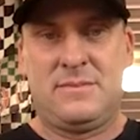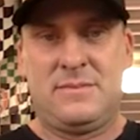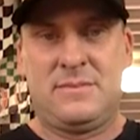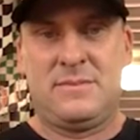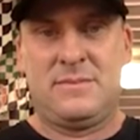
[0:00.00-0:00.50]

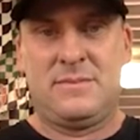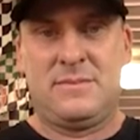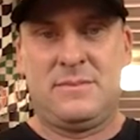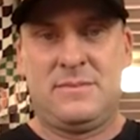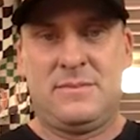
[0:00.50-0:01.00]

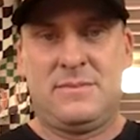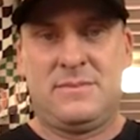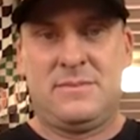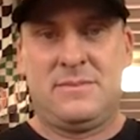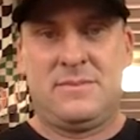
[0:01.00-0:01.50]

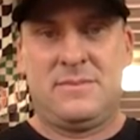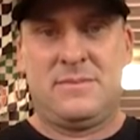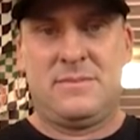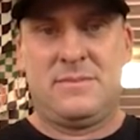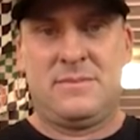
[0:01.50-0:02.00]

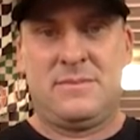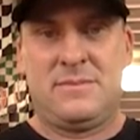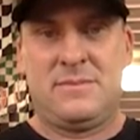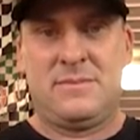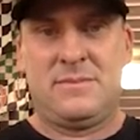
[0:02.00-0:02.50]

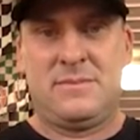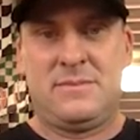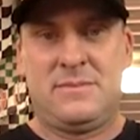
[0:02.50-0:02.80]
This person isn't speaking.